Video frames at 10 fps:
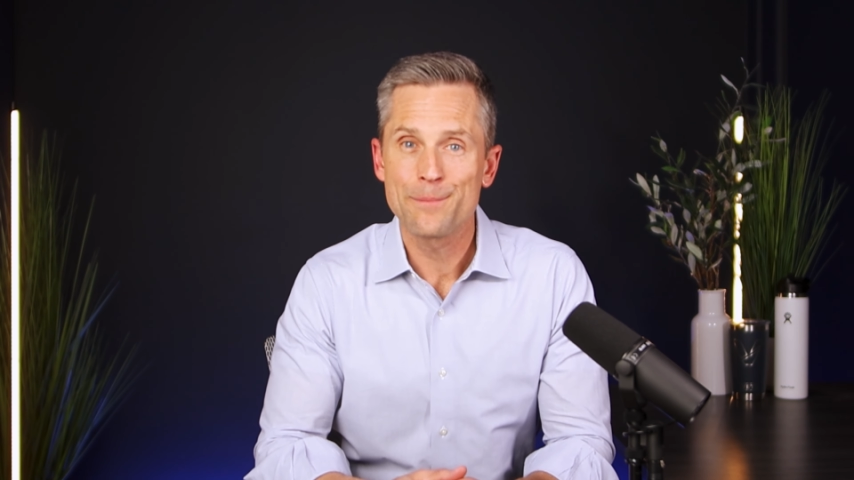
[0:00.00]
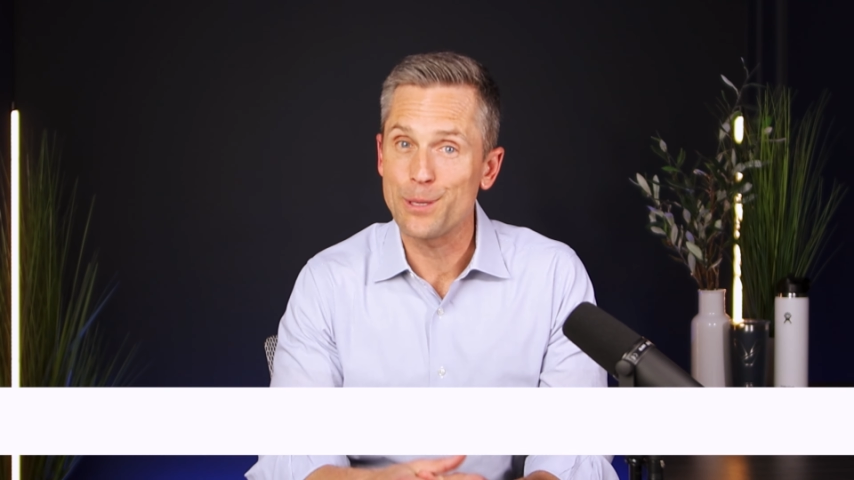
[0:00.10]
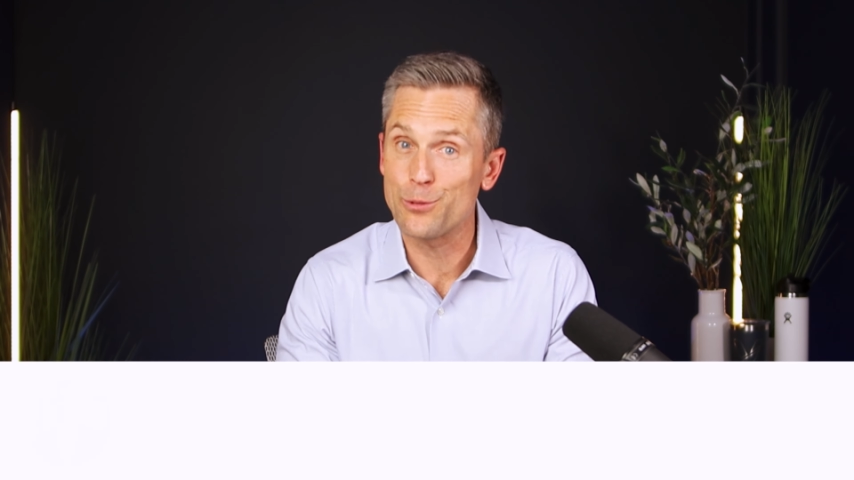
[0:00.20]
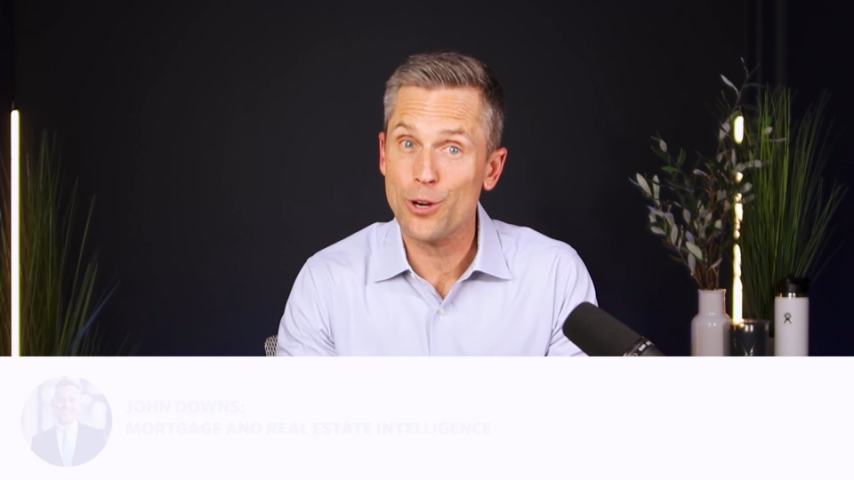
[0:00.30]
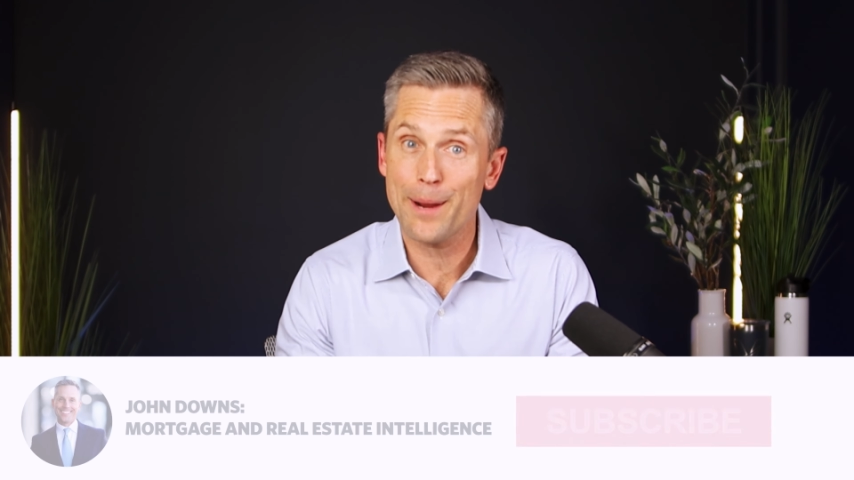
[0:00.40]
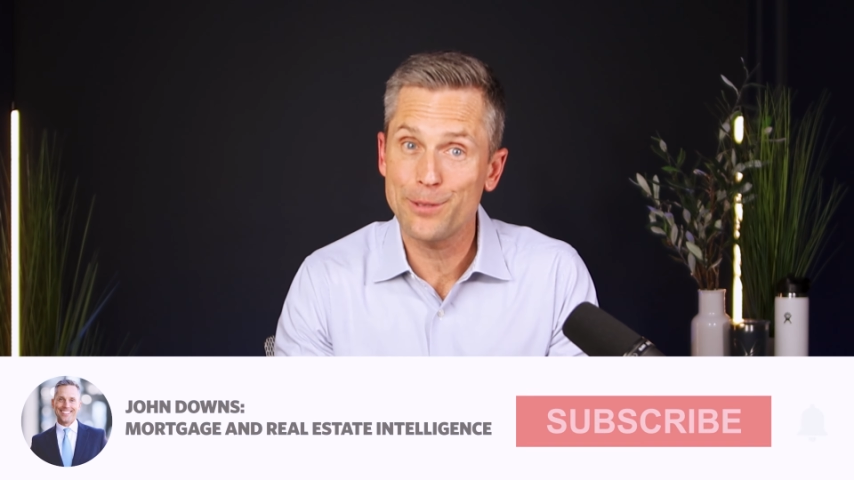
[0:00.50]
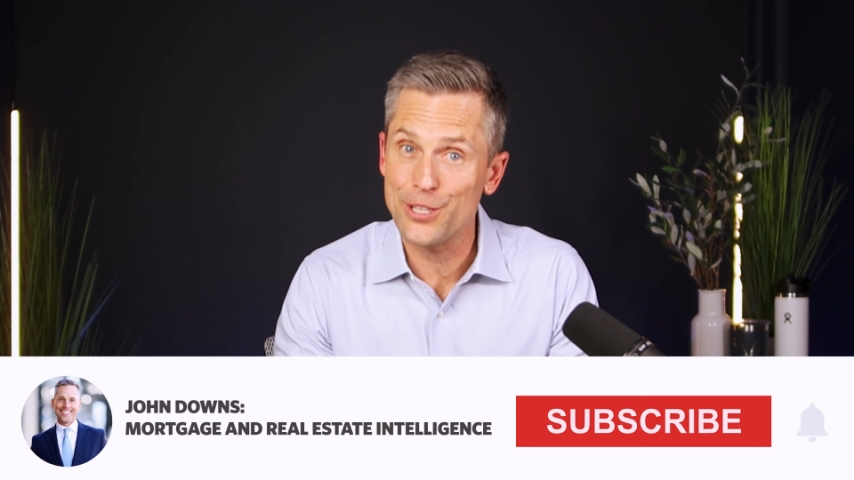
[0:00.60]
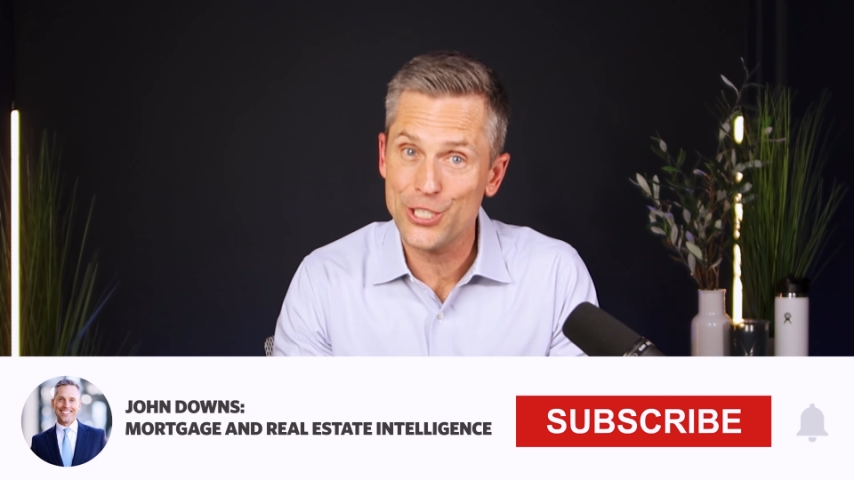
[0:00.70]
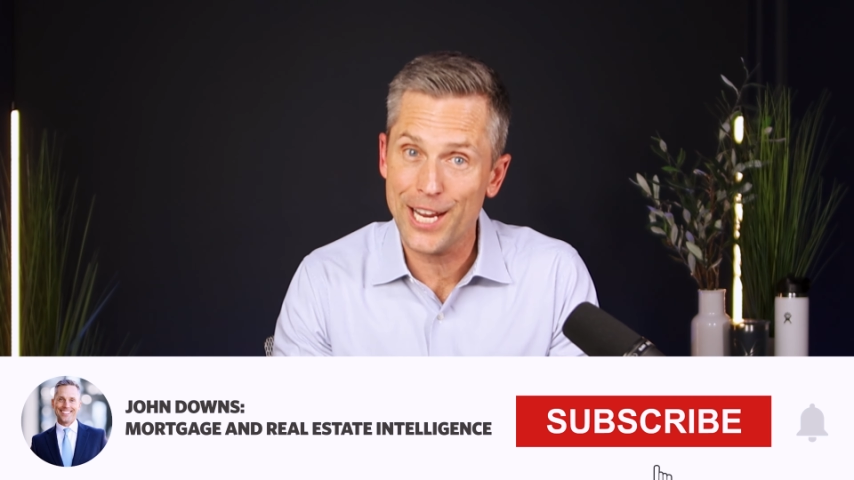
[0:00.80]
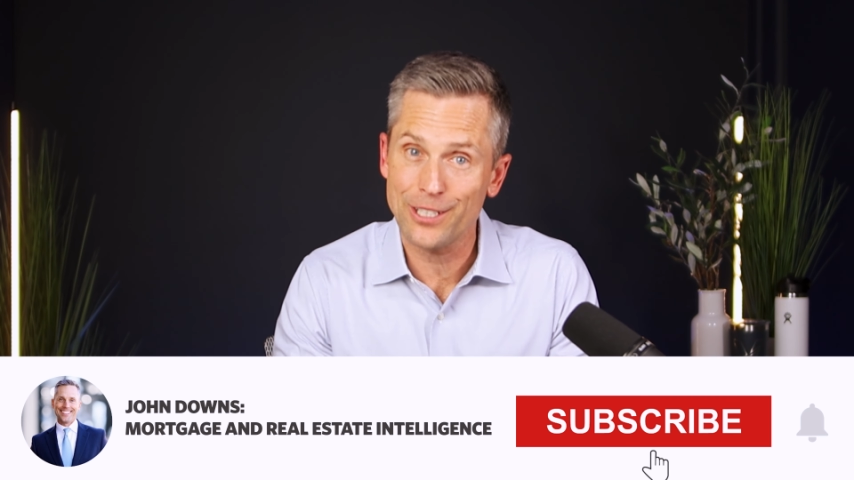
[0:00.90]
Subscribe to
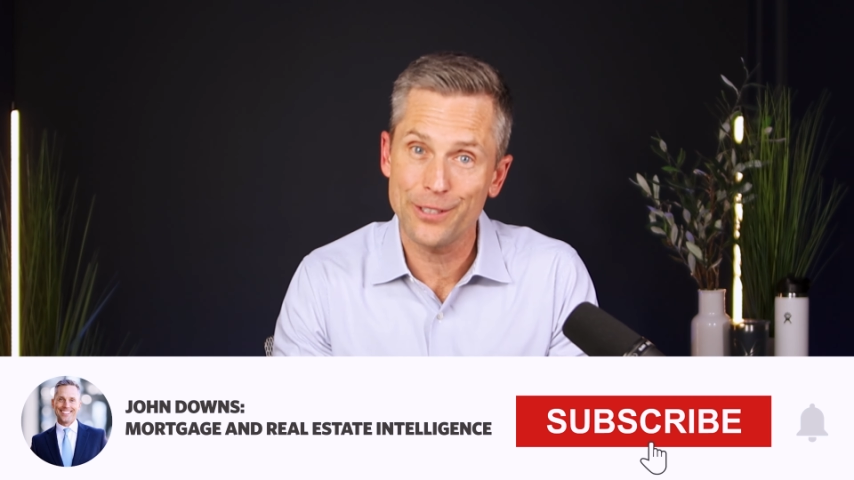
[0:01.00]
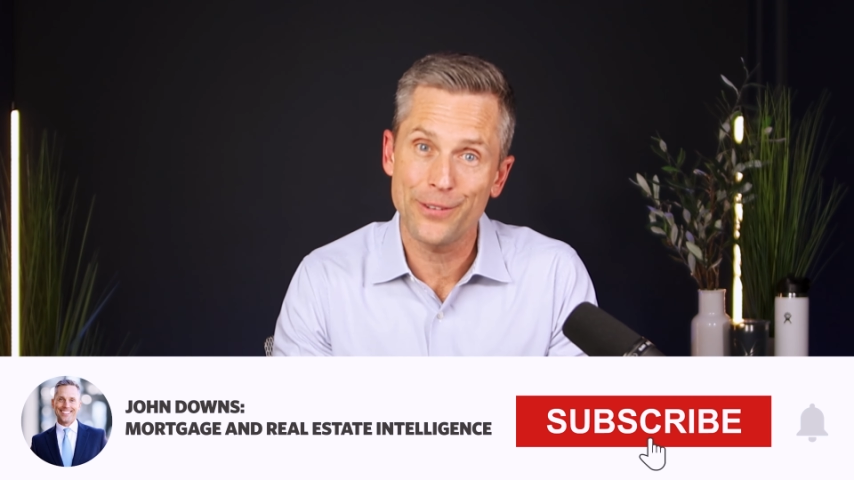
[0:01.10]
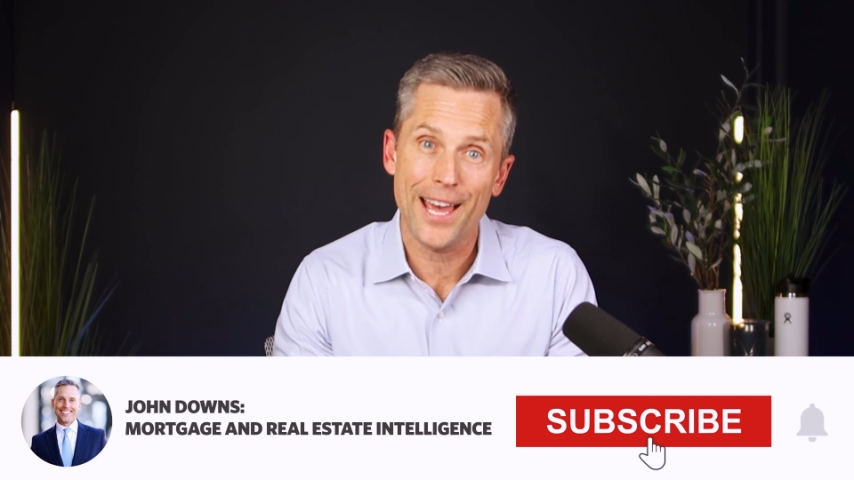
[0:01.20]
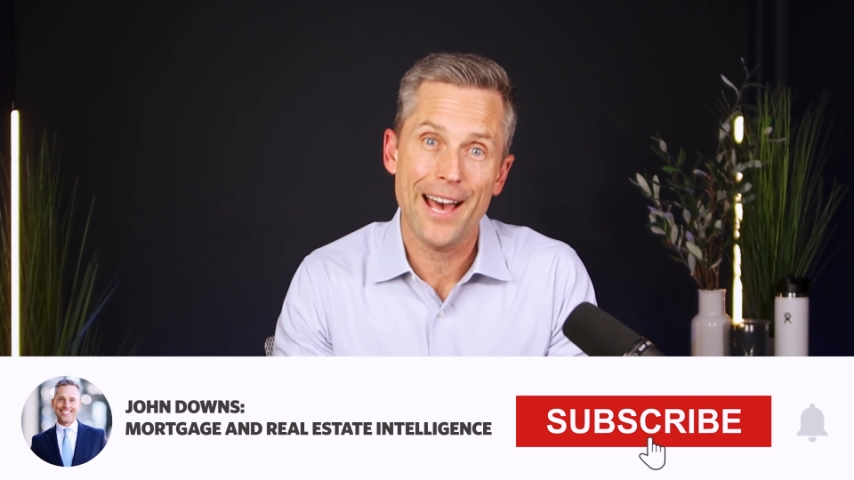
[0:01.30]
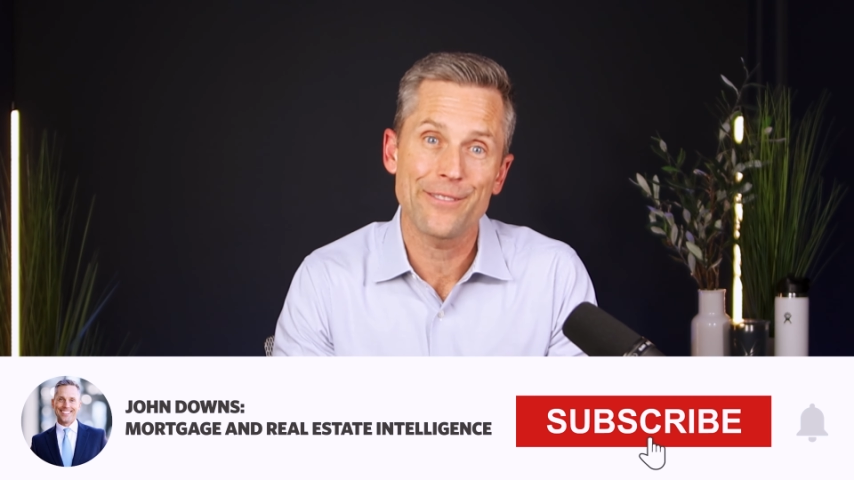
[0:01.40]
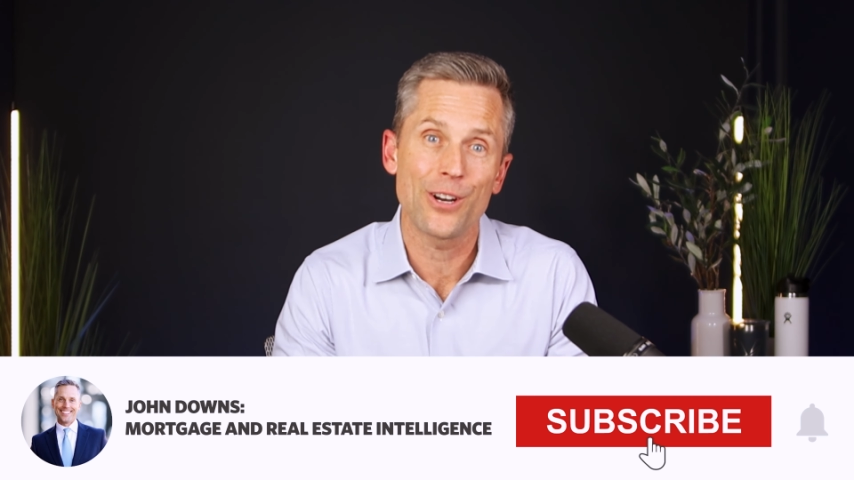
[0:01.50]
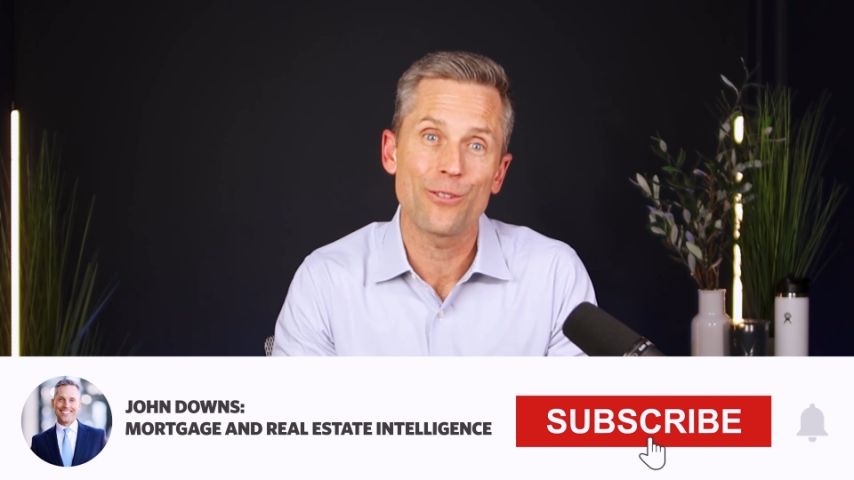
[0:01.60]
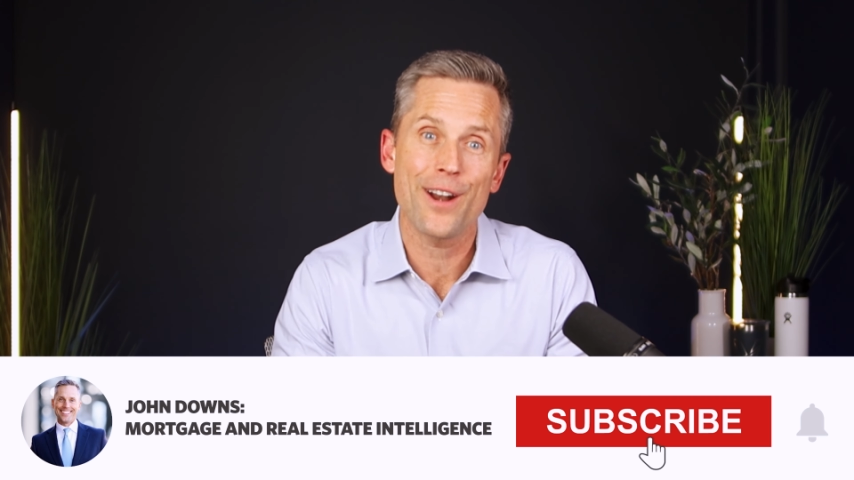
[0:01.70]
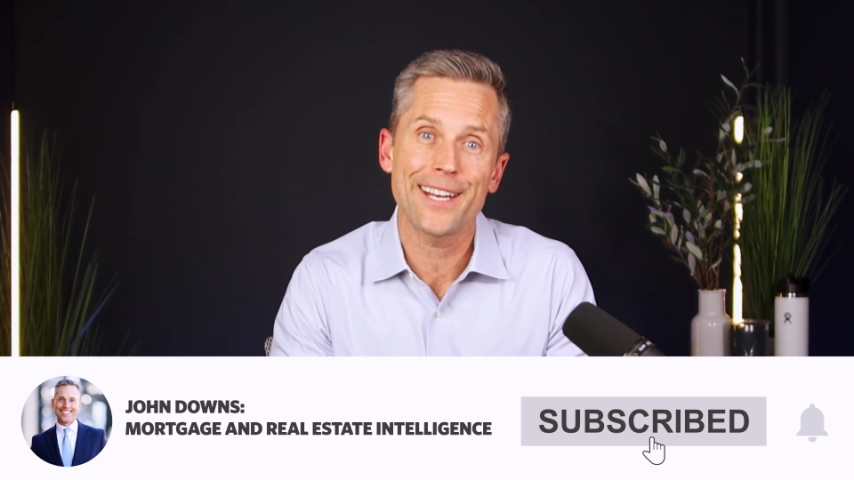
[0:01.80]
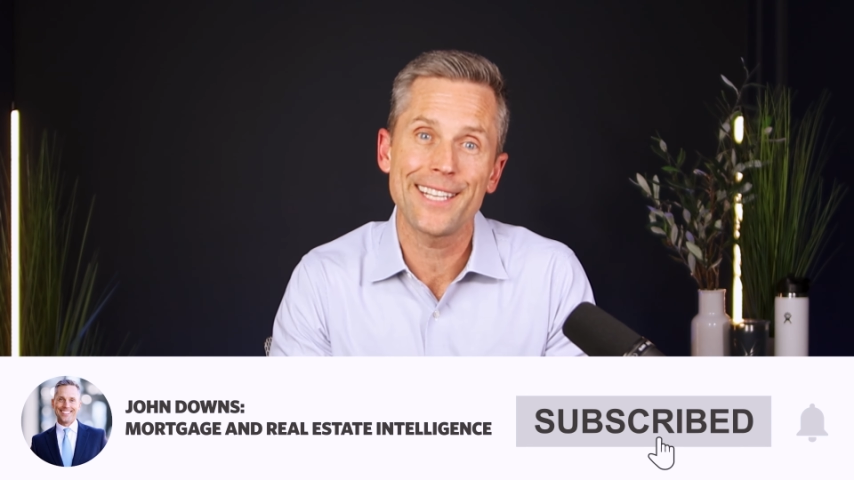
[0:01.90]
the channel if you haven't
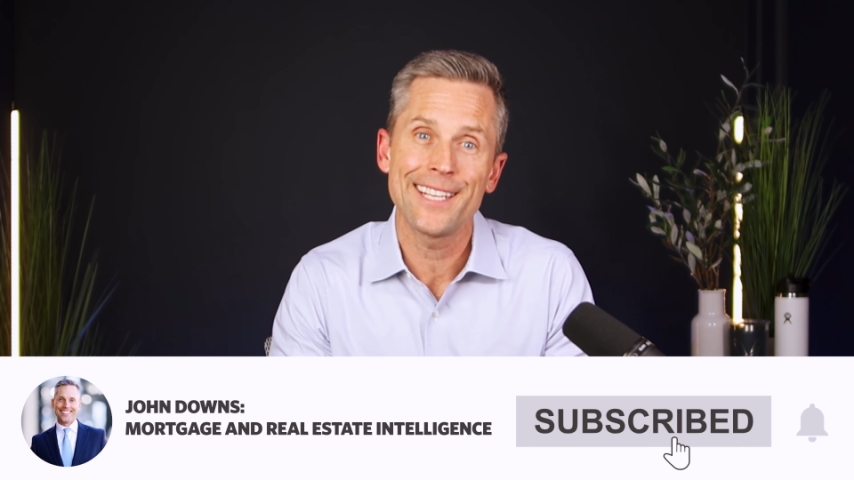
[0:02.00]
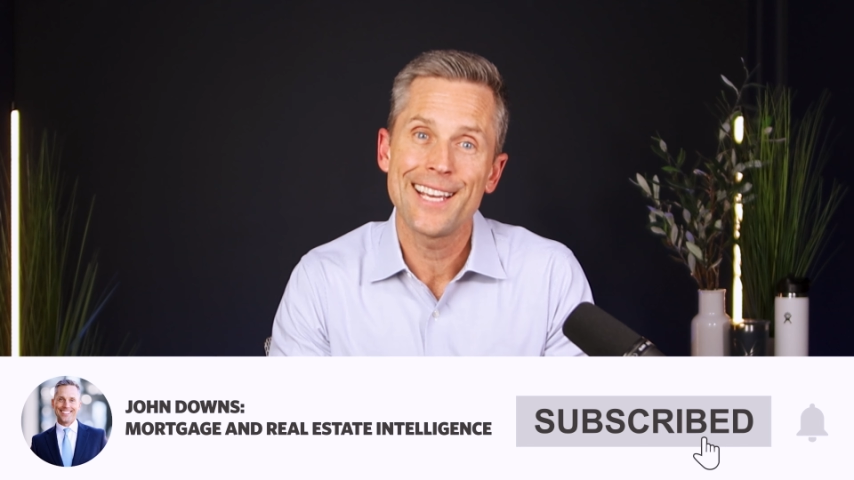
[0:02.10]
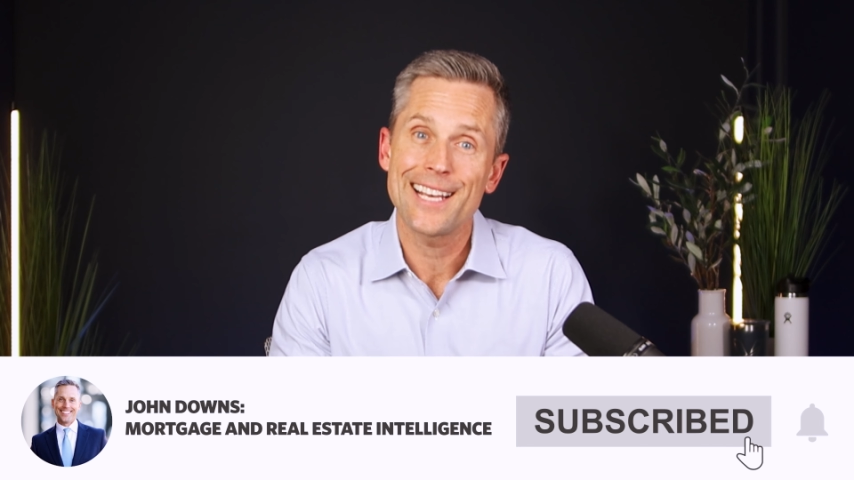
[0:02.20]
already,